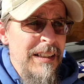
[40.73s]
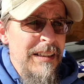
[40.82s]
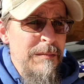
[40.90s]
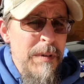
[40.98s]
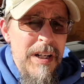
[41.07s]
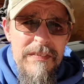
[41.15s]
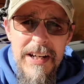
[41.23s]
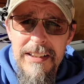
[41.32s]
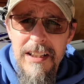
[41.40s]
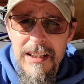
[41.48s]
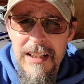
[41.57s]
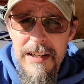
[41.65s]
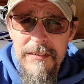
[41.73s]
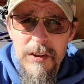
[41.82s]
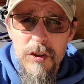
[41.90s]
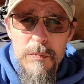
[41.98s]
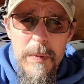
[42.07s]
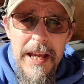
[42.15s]
Matter of fact, honey never
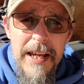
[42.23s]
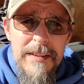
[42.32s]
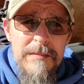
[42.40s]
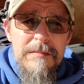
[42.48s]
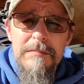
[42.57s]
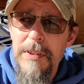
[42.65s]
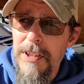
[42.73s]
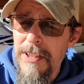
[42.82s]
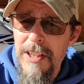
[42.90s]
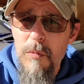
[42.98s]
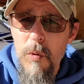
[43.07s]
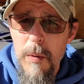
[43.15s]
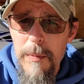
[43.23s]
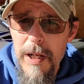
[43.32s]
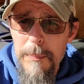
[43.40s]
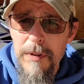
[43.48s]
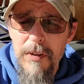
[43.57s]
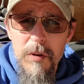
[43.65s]
goes bad, but you need to warm it
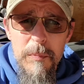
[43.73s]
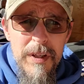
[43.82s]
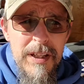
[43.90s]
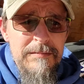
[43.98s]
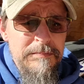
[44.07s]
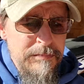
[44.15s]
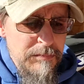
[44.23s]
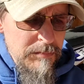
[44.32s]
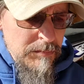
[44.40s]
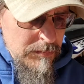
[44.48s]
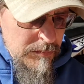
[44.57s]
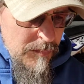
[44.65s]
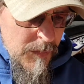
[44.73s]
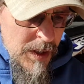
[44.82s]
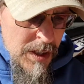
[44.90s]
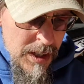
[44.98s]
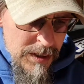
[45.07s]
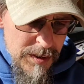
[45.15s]
up a little bit
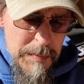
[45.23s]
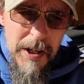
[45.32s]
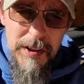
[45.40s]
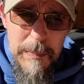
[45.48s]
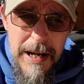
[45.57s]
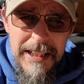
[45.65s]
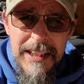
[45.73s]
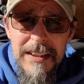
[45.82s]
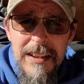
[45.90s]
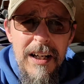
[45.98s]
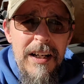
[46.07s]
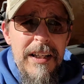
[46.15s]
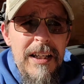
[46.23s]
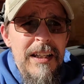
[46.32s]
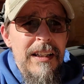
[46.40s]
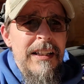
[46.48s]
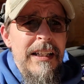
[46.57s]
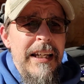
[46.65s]
to melt it back into honey.
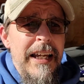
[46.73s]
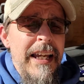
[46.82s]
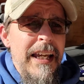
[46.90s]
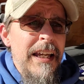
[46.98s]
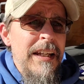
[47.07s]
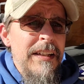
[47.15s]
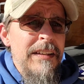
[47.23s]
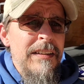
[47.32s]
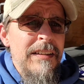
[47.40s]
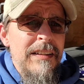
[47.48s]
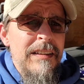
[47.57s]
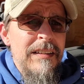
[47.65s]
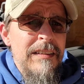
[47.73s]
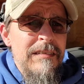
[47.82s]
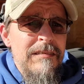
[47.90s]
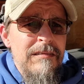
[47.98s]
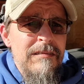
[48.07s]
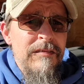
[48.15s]
And
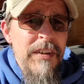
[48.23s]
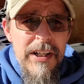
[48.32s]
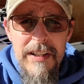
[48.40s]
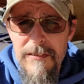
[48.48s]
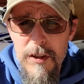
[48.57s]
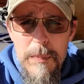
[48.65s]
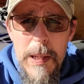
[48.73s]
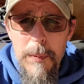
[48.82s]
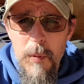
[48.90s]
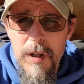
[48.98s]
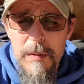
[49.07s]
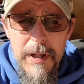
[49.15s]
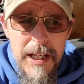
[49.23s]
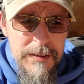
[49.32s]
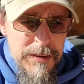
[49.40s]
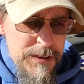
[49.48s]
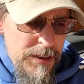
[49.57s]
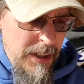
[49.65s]
very few people want to buy
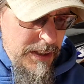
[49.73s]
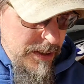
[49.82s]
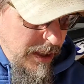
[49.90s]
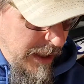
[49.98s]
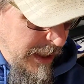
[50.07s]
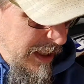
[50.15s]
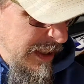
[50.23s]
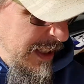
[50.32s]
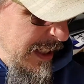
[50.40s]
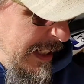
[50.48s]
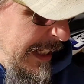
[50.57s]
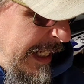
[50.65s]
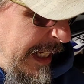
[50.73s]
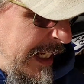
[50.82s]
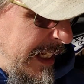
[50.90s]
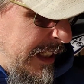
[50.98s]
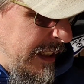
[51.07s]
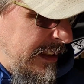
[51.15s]
crystallized honey.
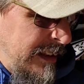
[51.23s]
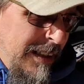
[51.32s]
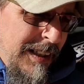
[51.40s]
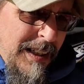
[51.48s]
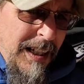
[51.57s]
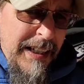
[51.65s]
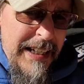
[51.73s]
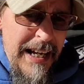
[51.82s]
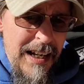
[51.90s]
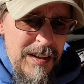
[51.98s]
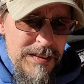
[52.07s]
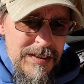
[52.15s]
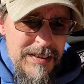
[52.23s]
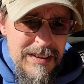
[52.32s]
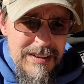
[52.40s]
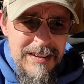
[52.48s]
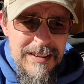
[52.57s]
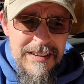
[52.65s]
And in the honey house,
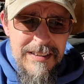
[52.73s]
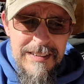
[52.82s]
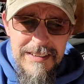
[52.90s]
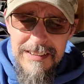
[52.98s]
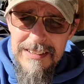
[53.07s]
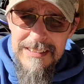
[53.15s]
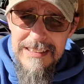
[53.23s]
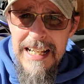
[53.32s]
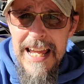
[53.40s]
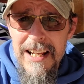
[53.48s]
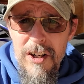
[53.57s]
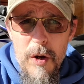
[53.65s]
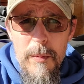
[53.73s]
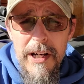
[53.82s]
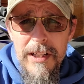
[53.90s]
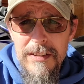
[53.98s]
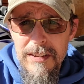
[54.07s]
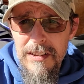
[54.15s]
I had all
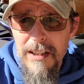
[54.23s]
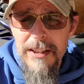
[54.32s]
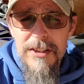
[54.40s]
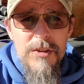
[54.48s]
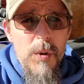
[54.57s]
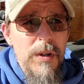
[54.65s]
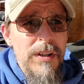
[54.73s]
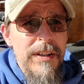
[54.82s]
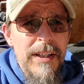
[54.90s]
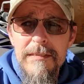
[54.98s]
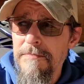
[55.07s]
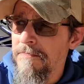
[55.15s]
my honey stored in there.